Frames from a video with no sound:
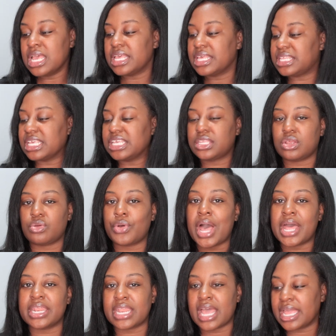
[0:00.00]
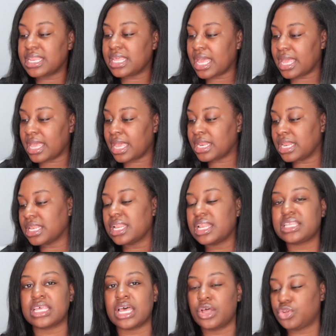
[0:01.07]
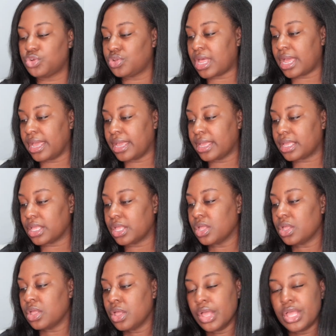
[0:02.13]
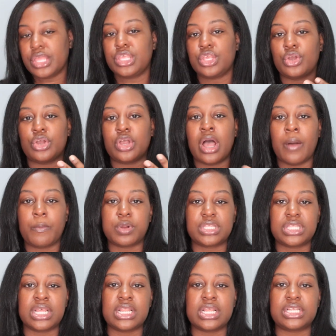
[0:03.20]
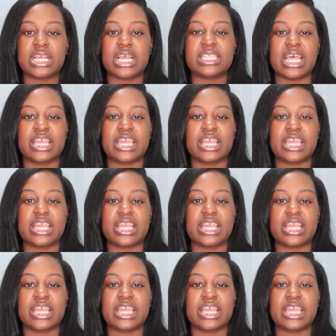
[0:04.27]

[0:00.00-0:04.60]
It says 0 out of 98, and then it tells you like your percentage as